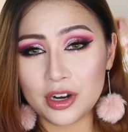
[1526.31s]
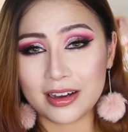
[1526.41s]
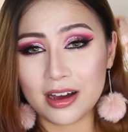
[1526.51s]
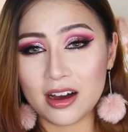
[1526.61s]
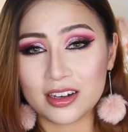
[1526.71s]
I
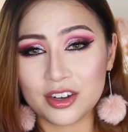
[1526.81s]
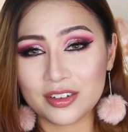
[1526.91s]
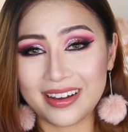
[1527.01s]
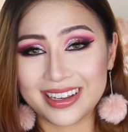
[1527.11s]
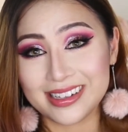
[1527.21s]
can't go
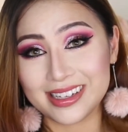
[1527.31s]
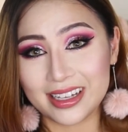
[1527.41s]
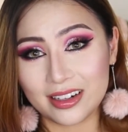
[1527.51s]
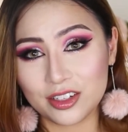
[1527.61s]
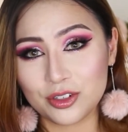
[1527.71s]
like
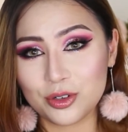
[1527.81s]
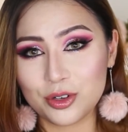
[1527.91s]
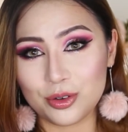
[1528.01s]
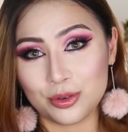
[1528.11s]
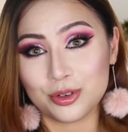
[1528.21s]
concealer
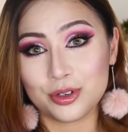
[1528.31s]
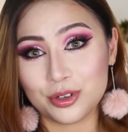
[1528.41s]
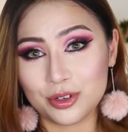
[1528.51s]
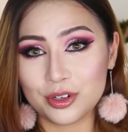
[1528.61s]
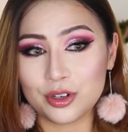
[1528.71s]
nude or nude
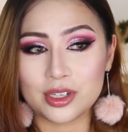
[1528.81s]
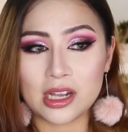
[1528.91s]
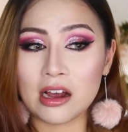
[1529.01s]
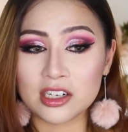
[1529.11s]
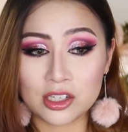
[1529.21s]
nude because
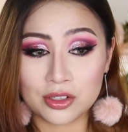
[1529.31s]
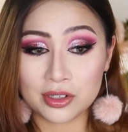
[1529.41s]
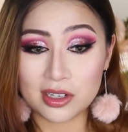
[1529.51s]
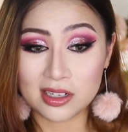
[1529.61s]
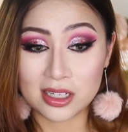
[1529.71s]
I just
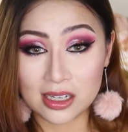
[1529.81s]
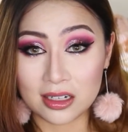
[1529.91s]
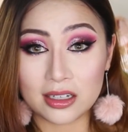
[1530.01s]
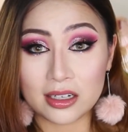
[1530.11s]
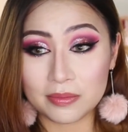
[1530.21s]
look
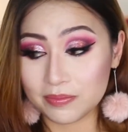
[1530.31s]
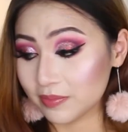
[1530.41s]
sickly.